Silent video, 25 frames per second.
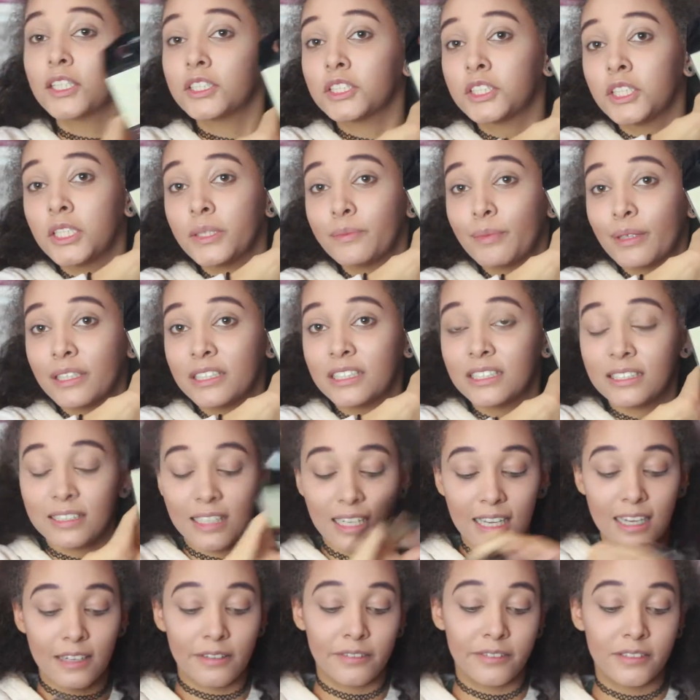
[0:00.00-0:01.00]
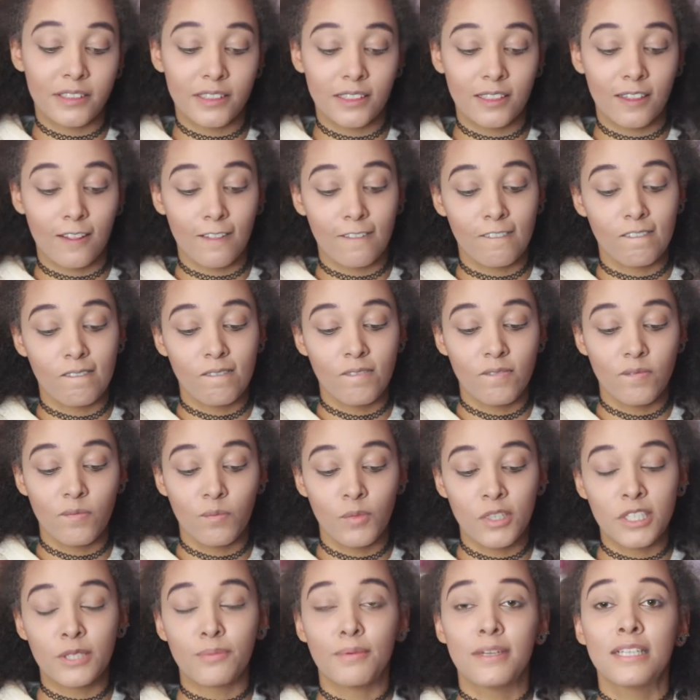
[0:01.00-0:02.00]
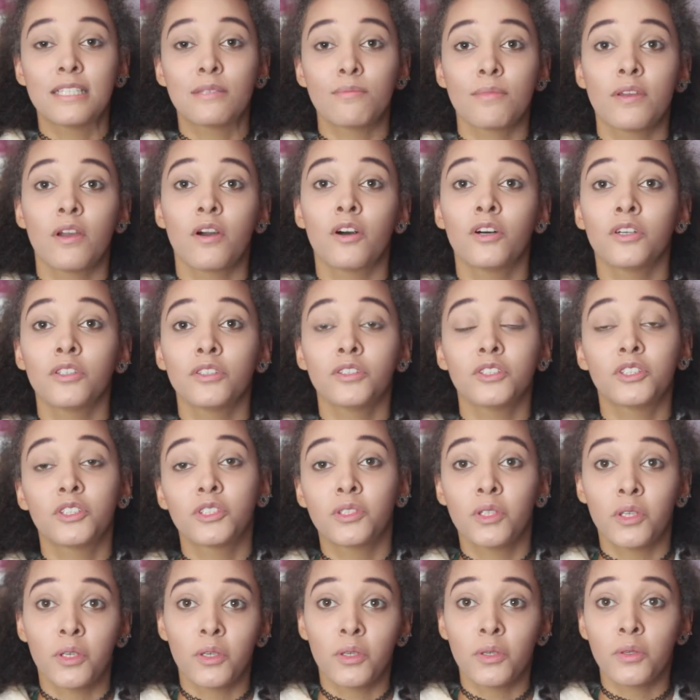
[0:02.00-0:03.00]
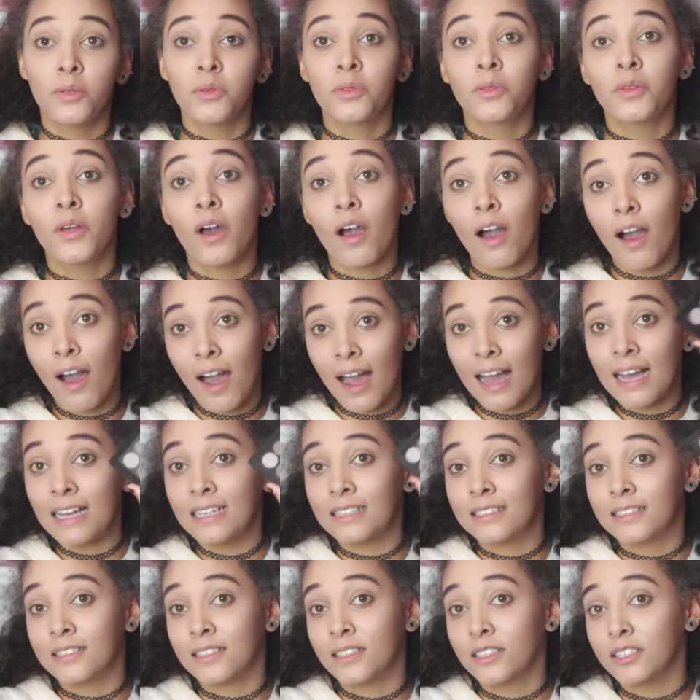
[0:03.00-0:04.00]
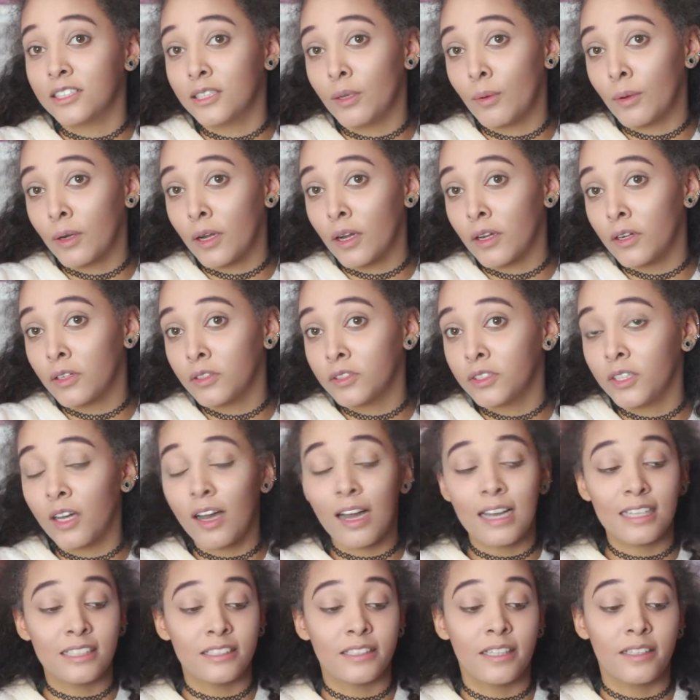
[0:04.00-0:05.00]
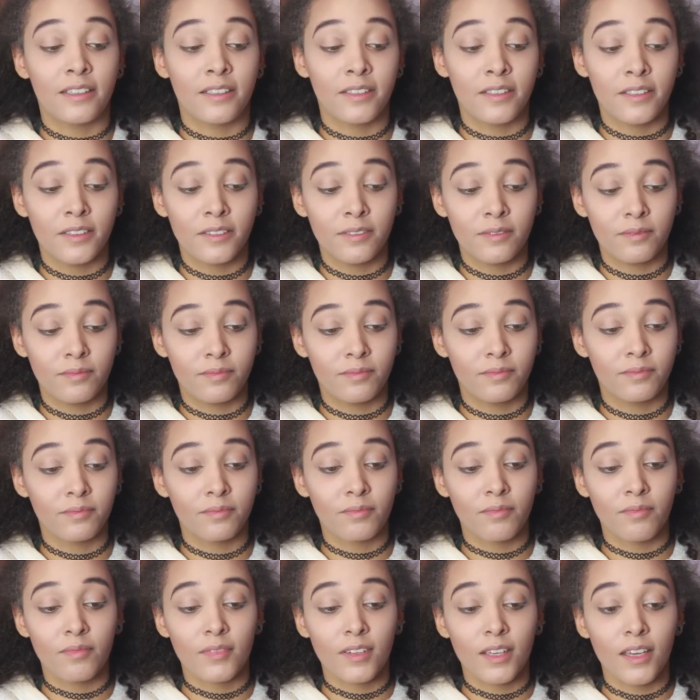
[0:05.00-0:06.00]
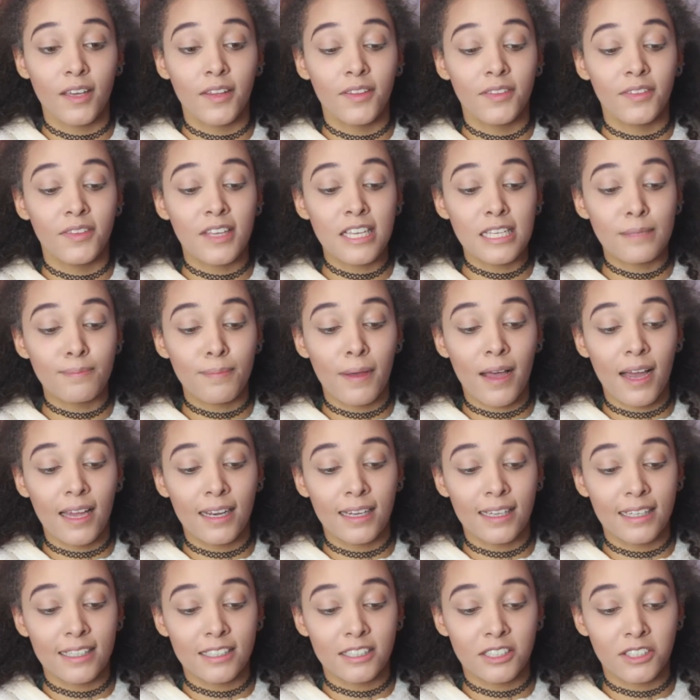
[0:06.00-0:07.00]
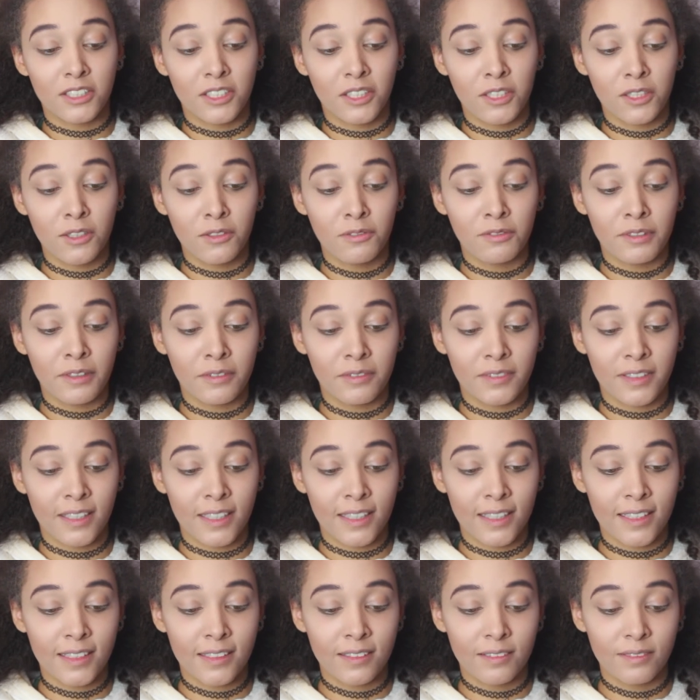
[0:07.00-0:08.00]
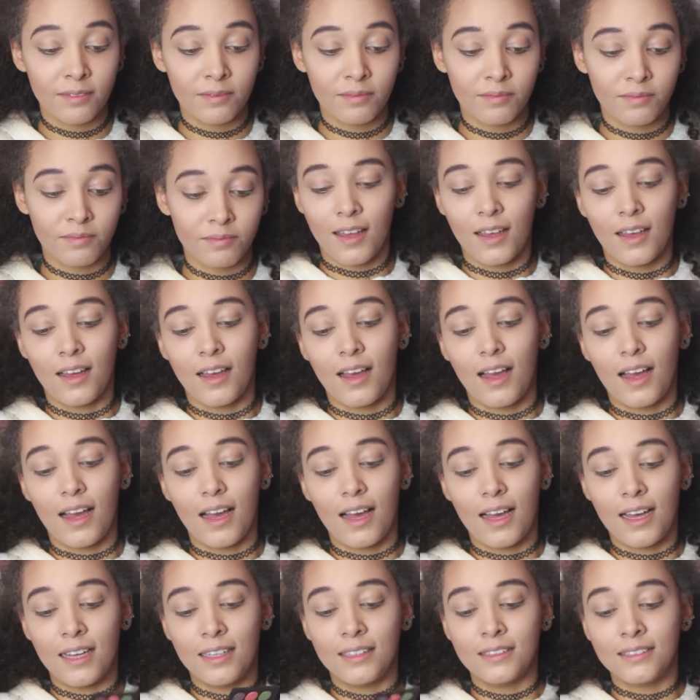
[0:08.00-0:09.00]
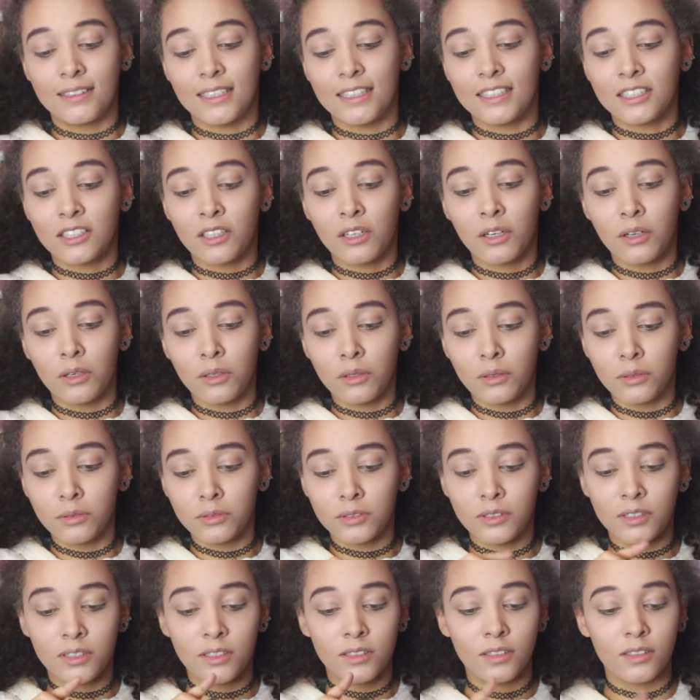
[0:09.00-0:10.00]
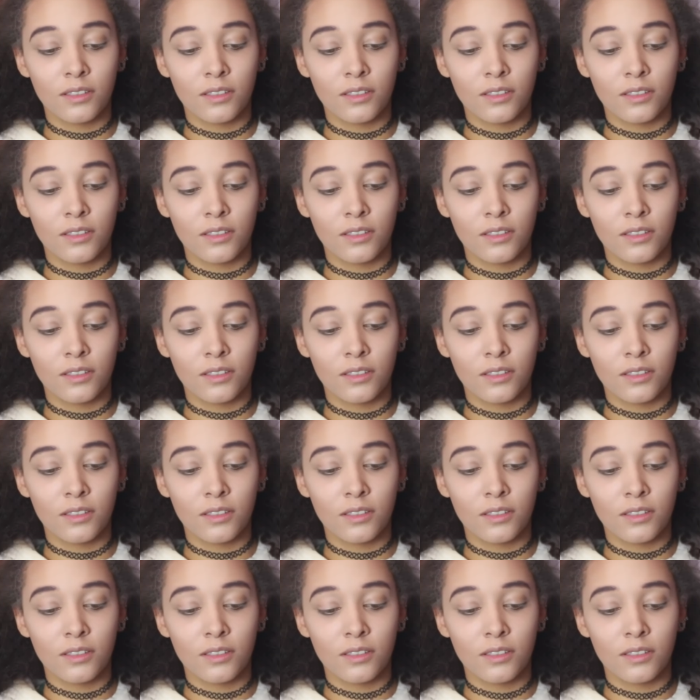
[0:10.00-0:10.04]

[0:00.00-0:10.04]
got two brushes left, which brings me on to the eyes. So we're going on to eyeshadow. This palette is two fifty, and it's called